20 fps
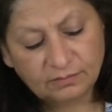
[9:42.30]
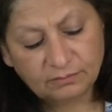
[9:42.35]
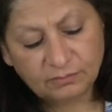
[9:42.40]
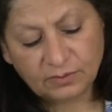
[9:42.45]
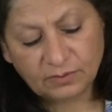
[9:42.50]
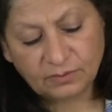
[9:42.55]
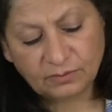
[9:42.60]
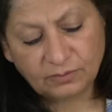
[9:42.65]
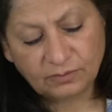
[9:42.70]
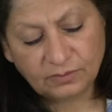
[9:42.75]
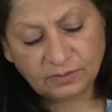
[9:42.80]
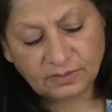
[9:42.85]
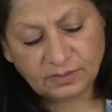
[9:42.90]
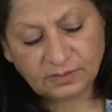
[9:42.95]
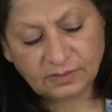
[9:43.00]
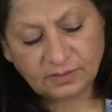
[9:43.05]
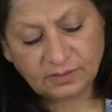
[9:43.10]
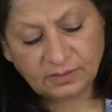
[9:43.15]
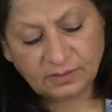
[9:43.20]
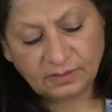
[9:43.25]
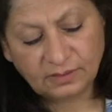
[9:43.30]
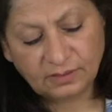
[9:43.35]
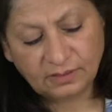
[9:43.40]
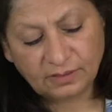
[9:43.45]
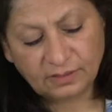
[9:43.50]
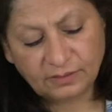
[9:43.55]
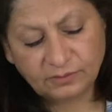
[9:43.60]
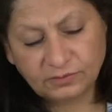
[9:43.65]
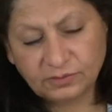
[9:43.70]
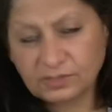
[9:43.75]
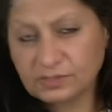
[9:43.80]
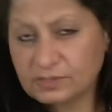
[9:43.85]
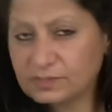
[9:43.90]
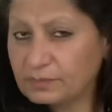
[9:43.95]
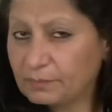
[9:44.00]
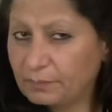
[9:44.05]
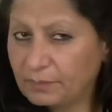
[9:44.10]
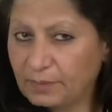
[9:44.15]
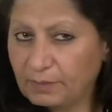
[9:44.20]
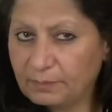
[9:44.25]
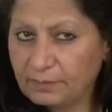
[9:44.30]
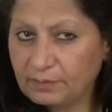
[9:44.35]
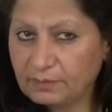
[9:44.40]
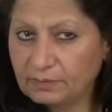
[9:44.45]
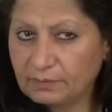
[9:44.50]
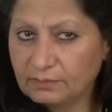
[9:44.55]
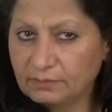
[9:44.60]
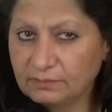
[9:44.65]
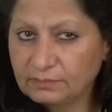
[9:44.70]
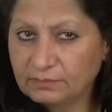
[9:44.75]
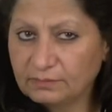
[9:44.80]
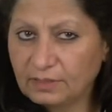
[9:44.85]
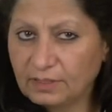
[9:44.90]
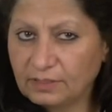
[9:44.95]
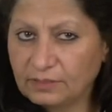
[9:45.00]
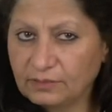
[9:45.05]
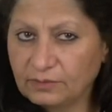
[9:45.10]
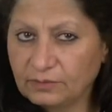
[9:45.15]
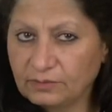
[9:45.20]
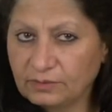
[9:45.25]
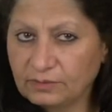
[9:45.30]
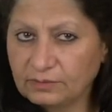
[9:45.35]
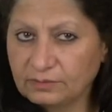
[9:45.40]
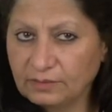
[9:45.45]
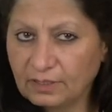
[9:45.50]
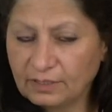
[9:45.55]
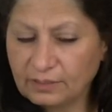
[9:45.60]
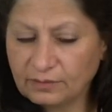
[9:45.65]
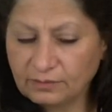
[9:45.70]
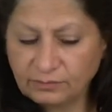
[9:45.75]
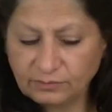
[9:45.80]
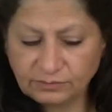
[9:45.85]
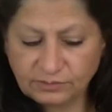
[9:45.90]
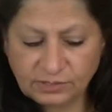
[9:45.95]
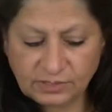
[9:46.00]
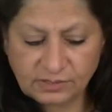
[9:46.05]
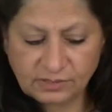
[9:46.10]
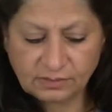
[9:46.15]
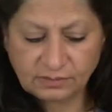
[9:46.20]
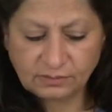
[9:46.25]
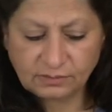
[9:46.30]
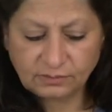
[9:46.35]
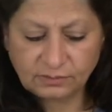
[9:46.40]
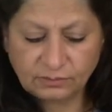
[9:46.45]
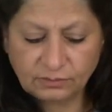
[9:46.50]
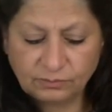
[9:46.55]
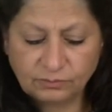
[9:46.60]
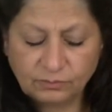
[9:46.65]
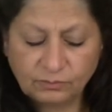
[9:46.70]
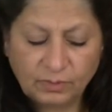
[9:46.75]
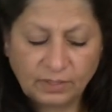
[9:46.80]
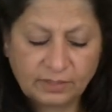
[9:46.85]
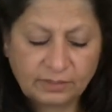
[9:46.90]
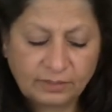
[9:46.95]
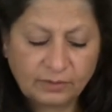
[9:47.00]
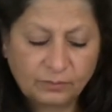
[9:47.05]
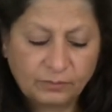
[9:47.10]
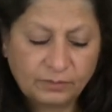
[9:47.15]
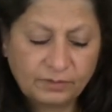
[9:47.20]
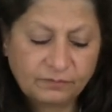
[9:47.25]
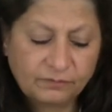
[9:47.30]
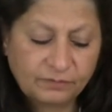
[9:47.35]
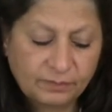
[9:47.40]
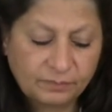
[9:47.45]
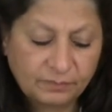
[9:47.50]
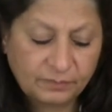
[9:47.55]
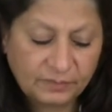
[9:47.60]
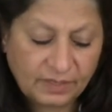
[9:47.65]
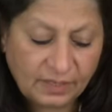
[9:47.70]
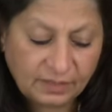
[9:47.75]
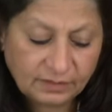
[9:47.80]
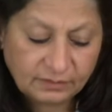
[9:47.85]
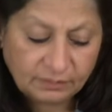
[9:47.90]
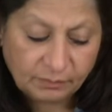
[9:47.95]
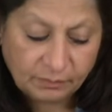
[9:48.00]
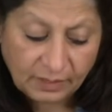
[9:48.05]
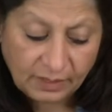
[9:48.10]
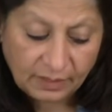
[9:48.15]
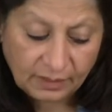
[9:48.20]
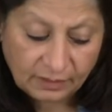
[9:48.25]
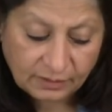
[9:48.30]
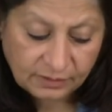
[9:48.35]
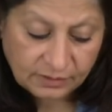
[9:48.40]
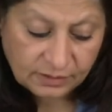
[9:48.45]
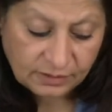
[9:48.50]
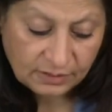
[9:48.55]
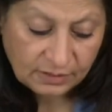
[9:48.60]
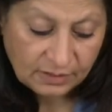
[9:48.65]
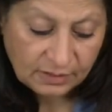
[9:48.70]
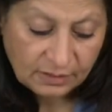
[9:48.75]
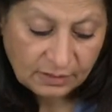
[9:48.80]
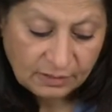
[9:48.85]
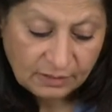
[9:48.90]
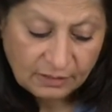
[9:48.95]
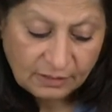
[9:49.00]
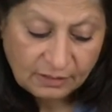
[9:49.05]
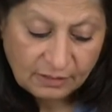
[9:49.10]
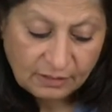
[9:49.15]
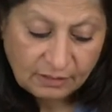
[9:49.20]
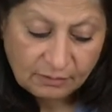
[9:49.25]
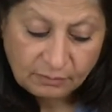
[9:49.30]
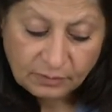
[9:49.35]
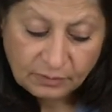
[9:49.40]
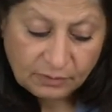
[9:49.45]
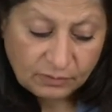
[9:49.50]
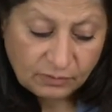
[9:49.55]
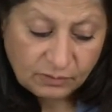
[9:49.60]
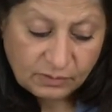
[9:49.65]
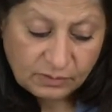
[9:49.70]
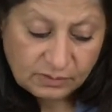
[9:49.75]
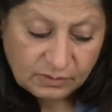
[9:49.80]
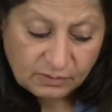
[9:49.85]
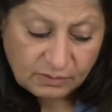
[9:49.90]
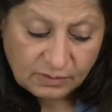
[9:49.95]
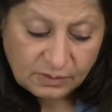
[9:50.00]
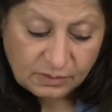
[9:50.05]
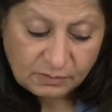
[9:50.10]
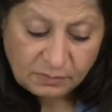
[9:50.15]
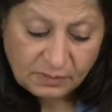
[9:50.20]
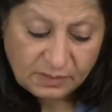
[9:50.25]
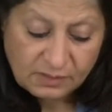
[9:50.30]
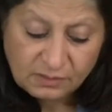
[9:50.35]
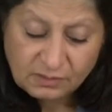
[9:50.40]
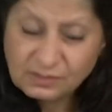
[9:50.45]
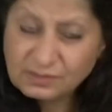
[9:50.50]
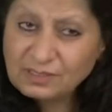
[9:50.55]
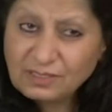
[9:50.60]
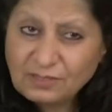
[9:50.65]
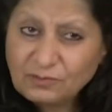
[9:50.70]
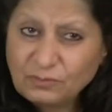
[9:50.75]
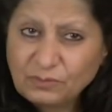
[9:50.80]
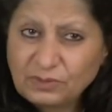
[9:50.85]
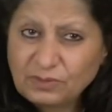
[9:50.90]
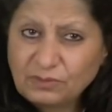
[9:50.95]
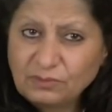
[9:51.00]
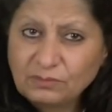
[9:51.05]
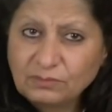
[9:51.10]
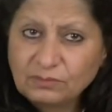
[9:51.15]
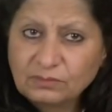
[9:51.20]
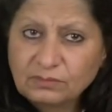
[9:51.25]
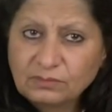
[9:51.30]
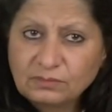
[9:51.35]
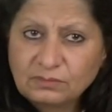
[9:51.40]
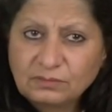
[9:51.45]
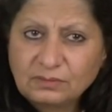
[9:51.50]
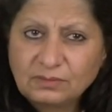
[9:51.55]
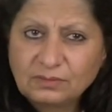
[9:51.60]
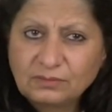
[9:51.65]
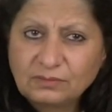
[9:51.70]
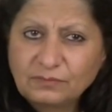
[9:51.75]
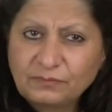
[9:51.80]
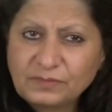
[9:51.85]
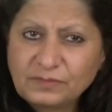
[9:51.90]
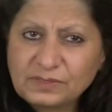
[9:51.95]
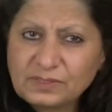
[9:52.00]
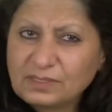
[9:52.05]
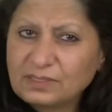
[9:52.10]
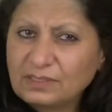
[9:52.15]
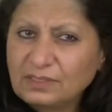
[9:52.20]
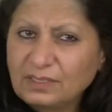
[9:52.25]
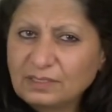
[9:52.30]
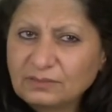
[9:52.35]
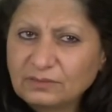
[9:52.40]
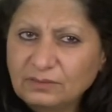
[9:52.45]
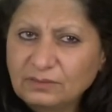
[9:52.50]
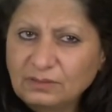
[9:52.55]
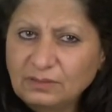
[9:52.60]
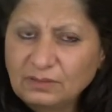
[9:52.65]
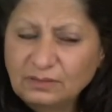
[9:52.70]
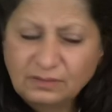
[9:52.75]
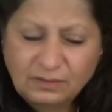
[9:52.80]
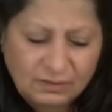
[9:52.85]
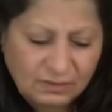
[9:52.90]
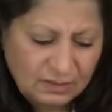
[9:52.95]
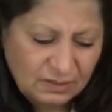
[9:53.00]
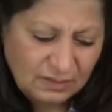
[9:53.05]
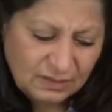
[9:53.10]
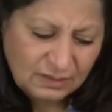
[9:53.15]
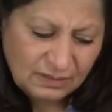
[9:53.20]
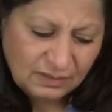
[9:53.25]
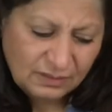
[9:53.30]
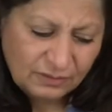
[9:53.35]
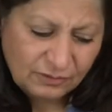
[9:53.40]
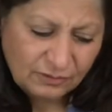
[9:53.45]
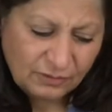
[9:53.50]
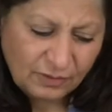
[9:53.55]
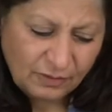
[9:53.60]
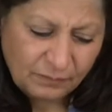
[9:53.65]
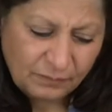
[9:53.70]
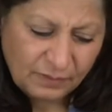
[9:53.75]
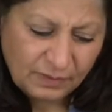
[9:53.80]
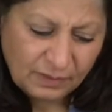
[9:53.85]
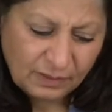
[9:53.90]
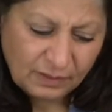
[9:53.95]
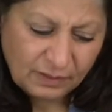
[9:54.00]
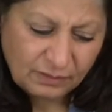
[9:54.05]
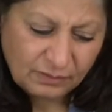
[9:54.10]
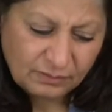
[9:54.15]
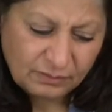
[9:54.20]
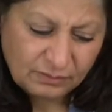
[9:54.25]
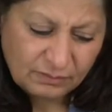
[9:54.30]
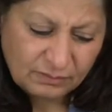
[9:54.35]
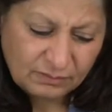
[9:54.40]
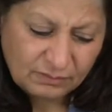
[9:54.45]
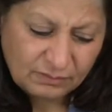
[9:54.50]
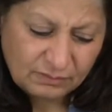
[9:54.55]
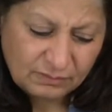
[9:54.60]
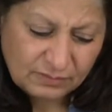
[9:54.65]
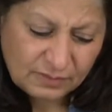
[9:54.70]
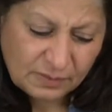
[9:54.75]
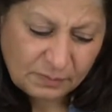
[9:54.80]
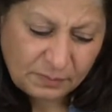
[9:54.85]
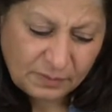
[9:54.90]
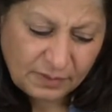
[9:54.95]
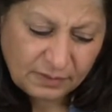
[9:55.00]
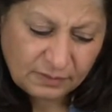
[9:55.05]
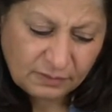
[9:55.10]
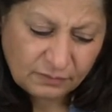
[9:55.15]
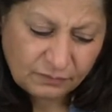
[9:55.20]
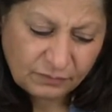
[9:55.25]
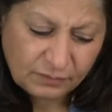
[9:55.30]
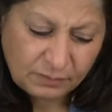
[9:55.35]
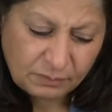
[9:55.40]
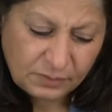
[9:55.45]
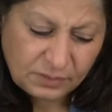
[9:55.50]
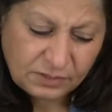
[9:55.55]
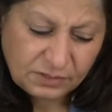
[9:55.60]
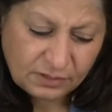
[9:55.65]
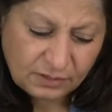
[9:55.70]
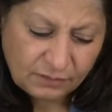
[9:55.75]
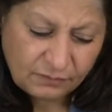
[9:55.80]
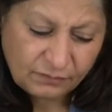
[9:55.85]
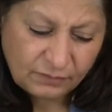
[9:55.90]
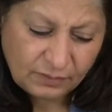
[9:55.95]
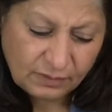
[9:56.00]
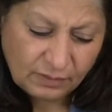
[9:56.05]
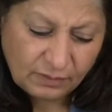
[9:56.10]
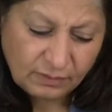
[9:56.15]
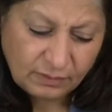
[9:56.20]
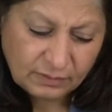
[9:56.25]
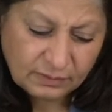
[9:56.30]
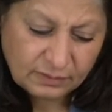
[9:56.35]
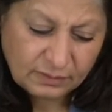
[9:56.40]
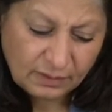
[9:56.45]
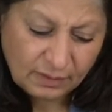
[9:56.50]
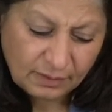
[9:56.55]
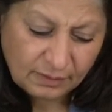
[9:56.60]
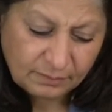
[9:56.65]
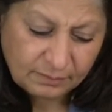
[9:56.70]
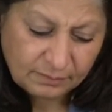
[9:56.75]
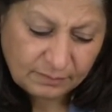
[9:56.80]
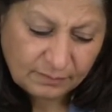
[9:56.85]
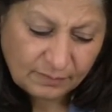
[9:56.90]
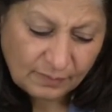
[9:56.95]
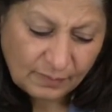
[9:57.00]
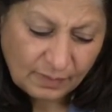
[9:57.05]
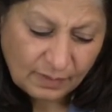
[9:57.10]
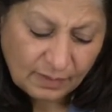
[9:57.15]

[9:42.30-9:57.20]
because it's really like you know just a paper and you need like you know just to walk away from that marriage because this person is not with you you know physically at all you have been like you know separated from each other for a long time